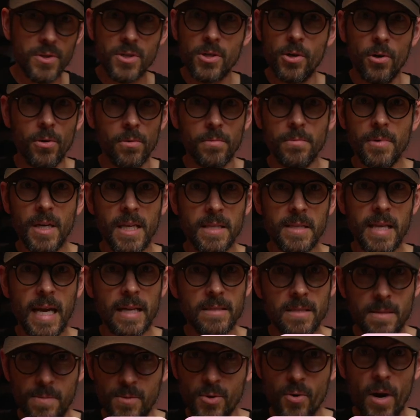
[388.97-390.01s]
So hit
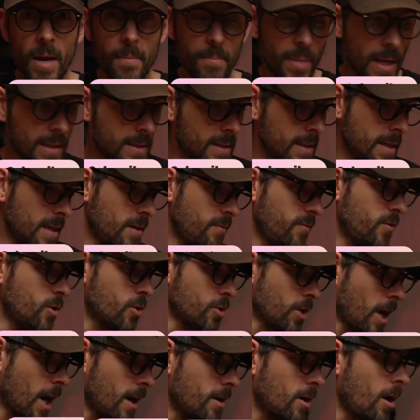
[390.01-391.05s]
that subscribe button if you're
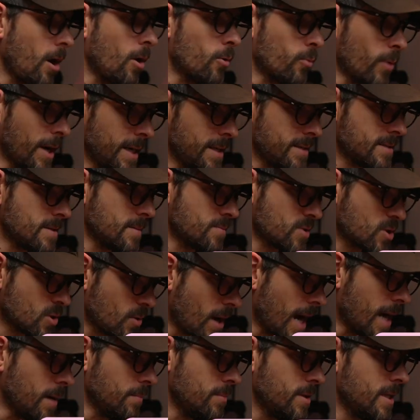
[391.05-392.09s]
not already
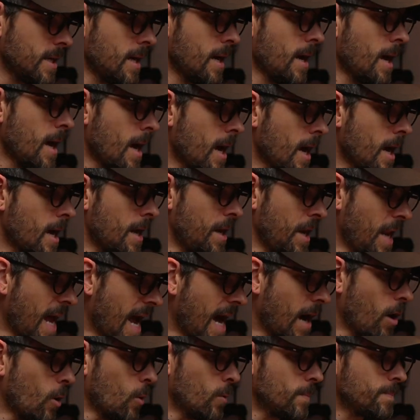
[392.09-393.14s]
subscribed.
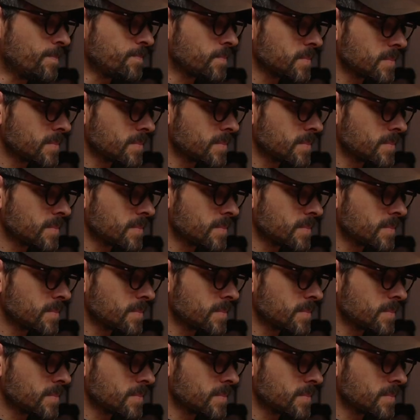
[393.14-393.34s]
Now,